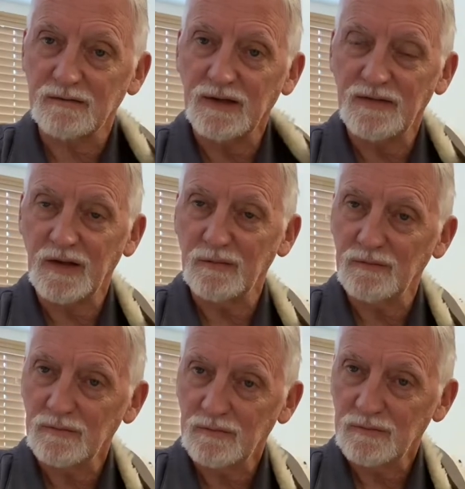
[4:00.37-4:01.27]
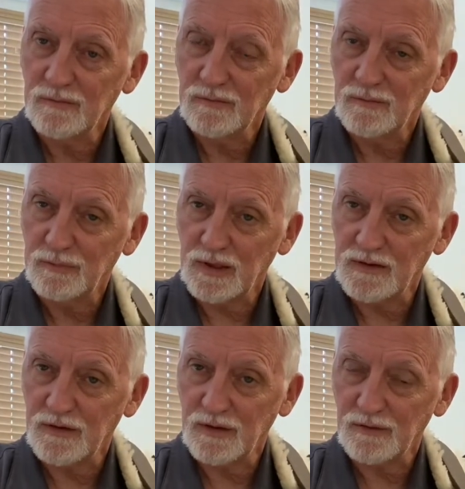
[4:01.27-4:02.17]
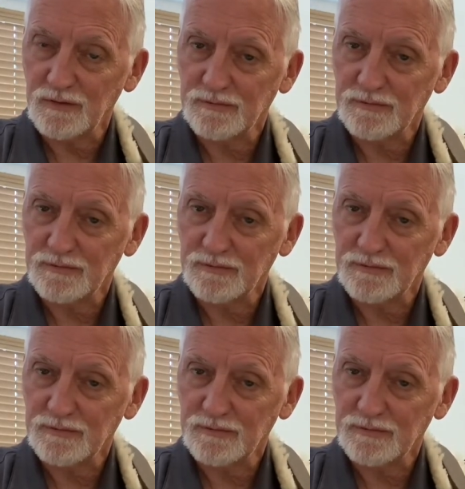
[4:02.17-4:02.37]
and then pluck the note.